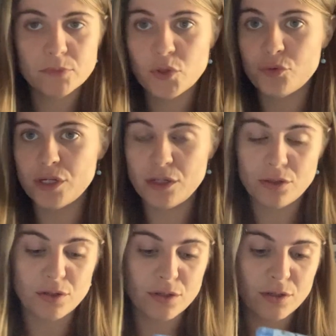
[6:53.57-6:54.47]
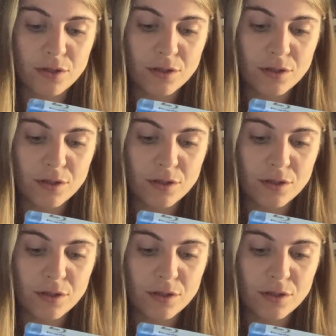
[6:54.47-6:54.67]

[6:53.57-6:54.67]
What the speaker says: thriller